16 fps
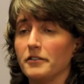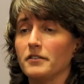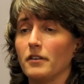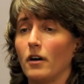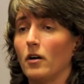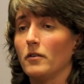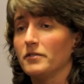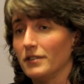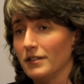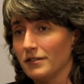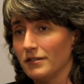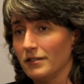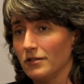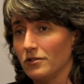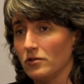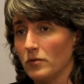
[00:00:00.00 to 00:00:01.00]
ourselves in a
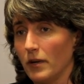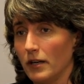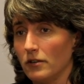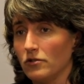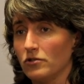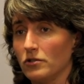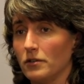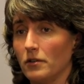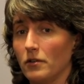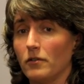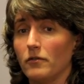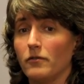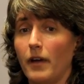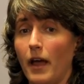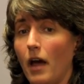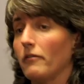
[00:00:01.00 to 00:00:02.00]
situation
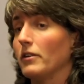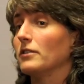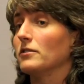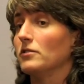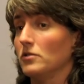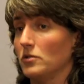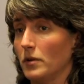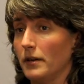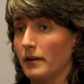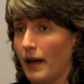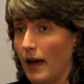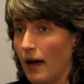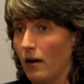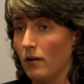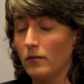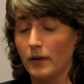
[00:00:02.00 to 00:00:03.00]
of having to do it
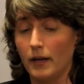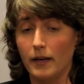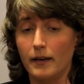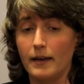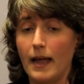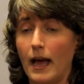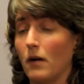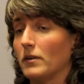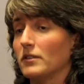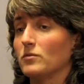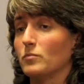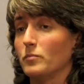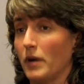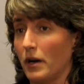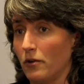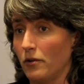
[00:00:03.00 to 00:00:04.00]
now, and now is
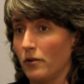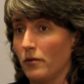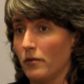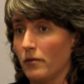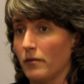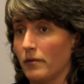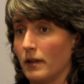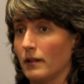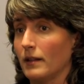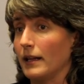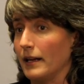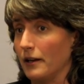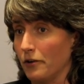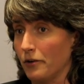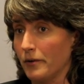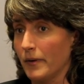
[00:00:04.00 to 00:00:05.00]
better than
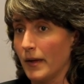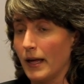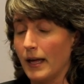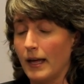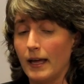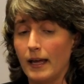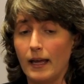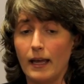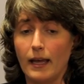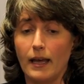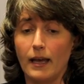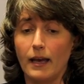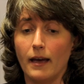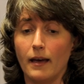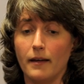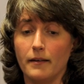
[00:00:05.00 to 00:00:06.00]
later.
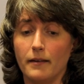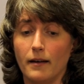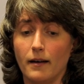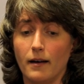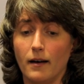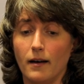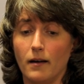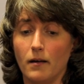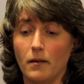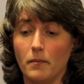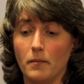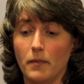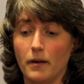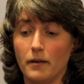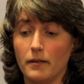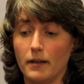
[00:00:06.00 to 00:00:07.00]
And
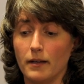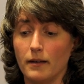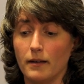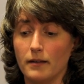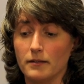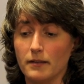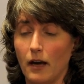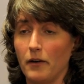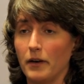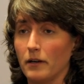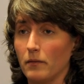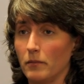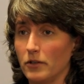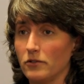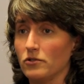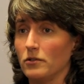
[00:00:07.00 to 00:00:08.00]
I think as county
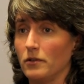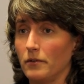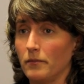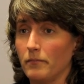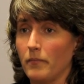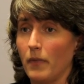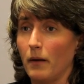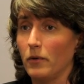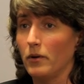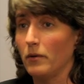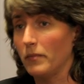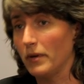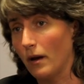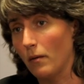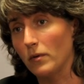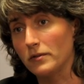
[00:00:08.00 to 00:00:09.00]
commissioner, I'm going to
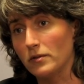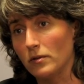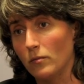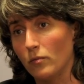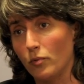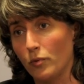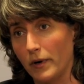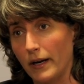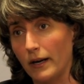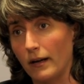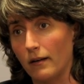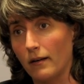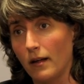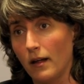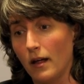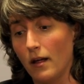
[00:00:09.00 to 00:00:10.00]
be able to
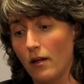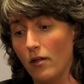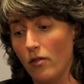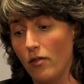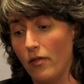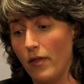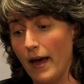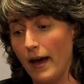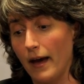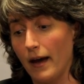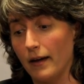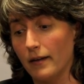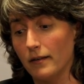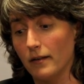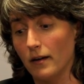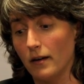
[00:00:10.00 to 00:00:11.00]
bring
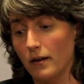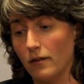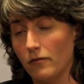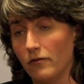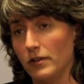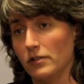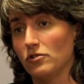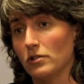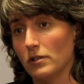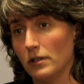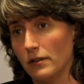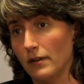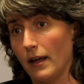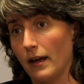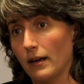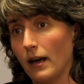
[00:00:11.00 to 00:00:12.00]
that vision
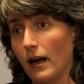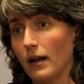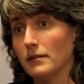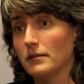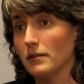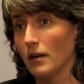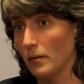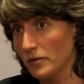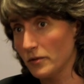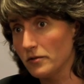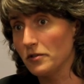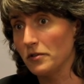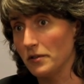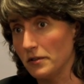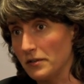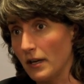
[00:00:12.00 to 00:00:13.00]
and that
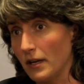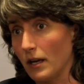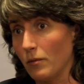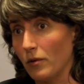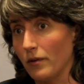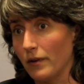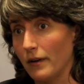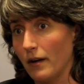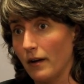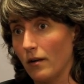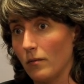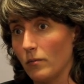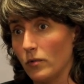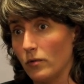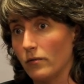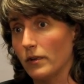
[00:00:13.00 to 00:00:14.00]
concept to the table and
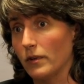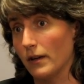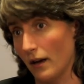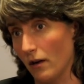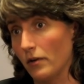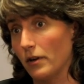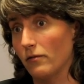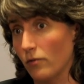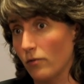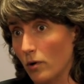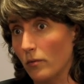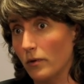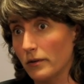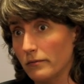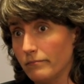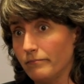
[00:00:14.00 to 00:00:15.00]
help move the county
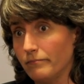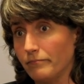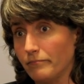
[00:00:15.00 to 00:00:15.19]
forward.